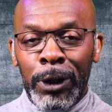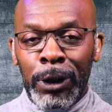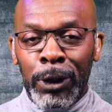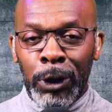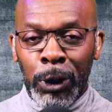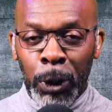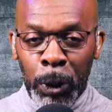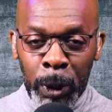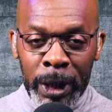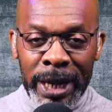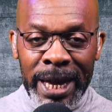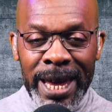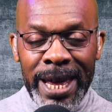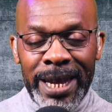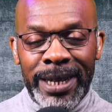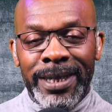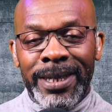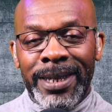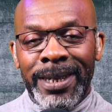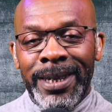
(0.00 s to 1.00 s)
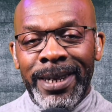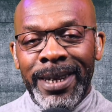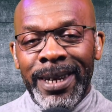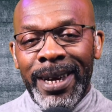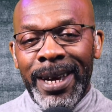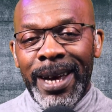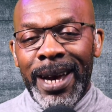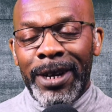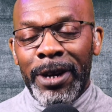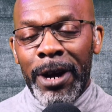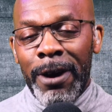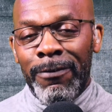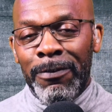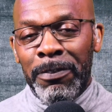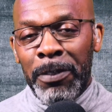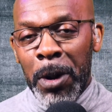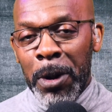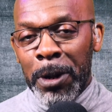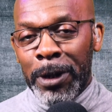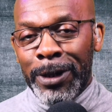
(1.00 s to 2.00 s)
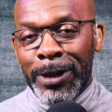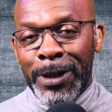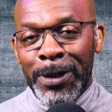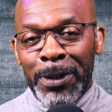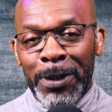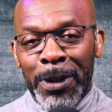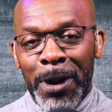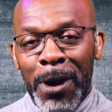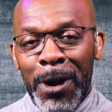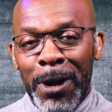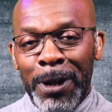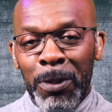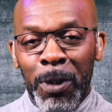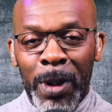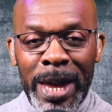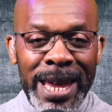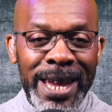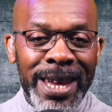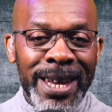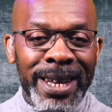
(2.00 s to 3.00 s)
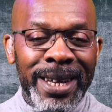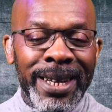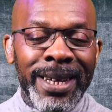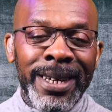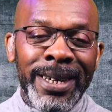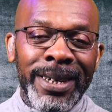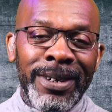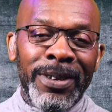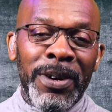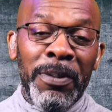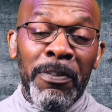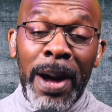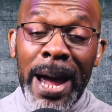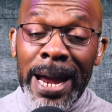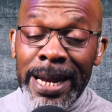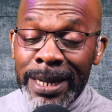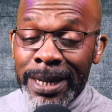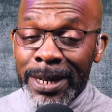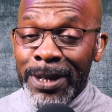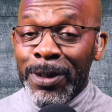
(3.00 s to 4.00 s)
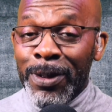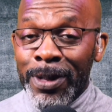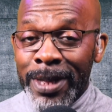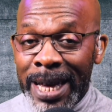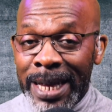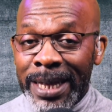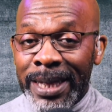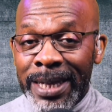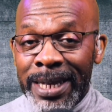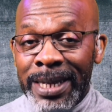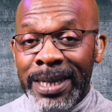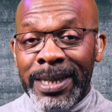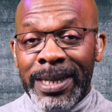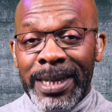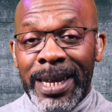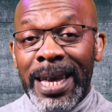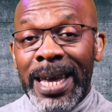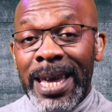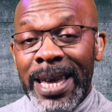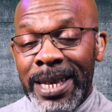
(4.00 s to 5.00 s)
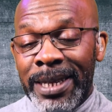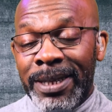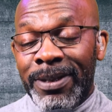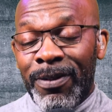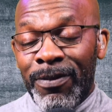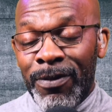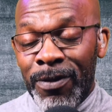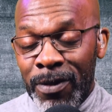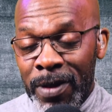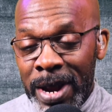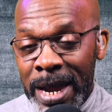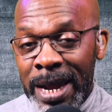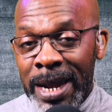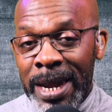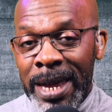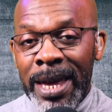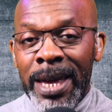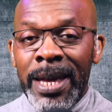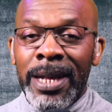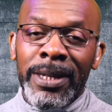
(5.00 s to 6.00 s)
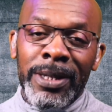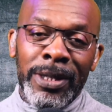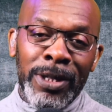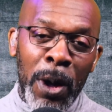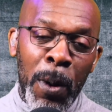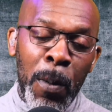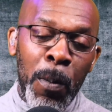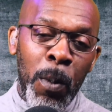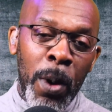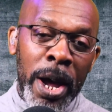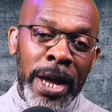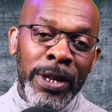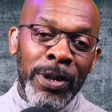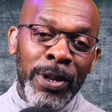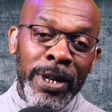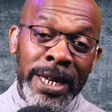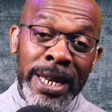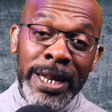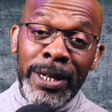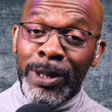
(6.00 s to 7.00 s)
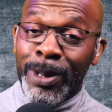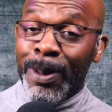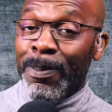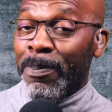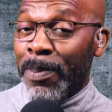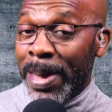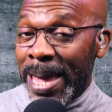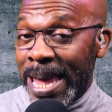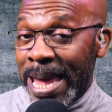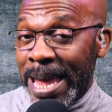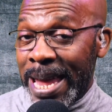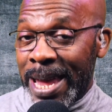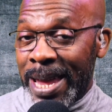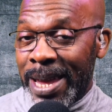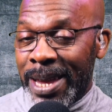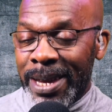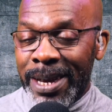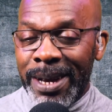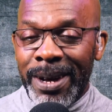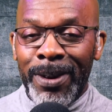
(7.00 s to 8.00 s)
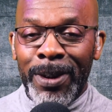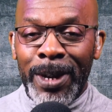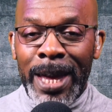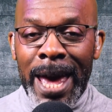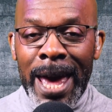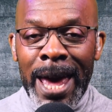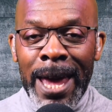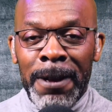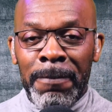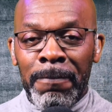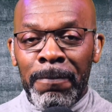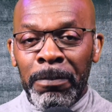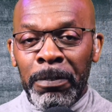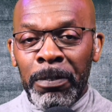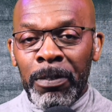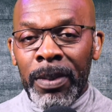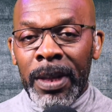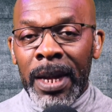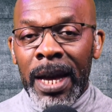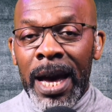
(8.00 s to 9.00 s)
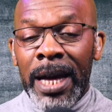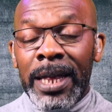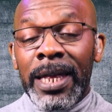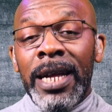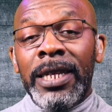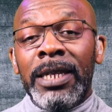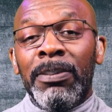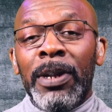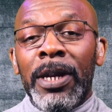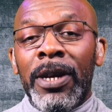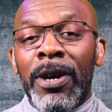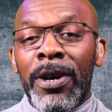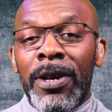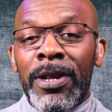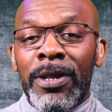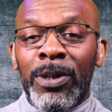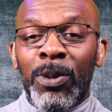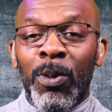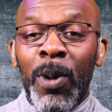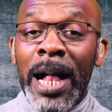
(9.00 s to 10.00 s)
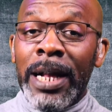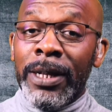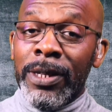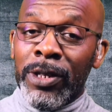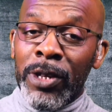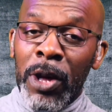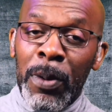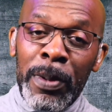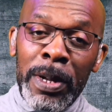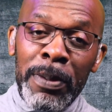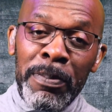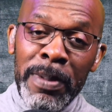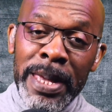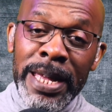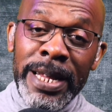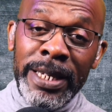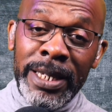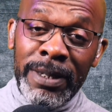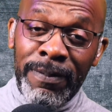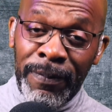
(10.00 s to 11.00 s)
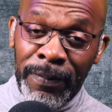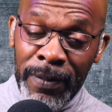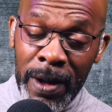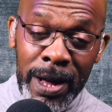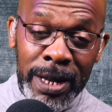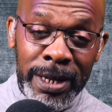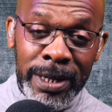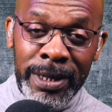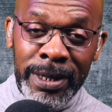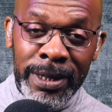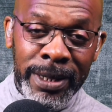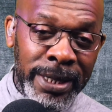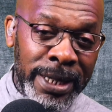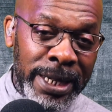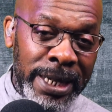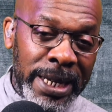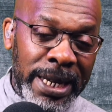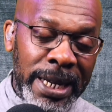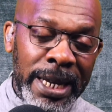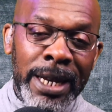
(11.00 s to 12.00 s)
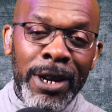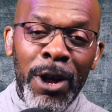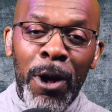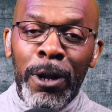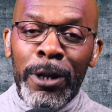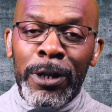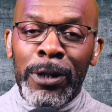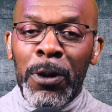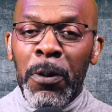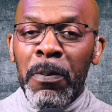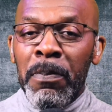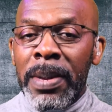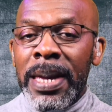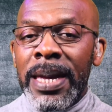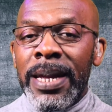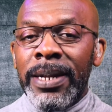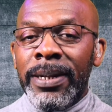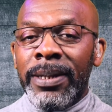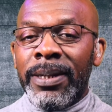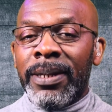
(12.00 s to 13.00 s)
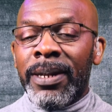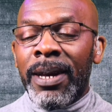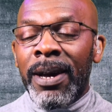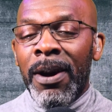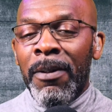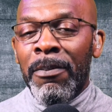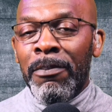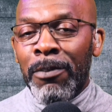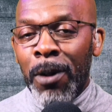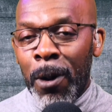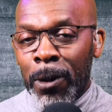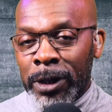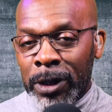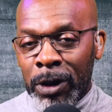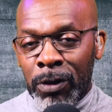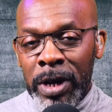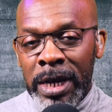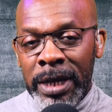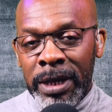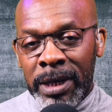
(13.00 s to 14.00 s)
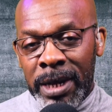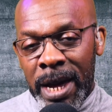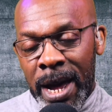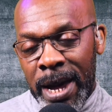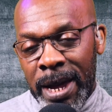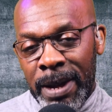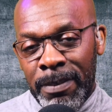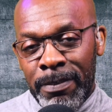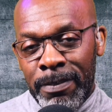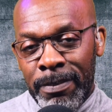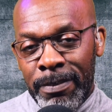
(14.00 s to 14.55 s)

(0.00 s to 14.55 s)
toolkit. And I've bugged you all week, reminding you that this is really somewhere you need to be, okay? And that's because while summer means fun, it also means more screen time.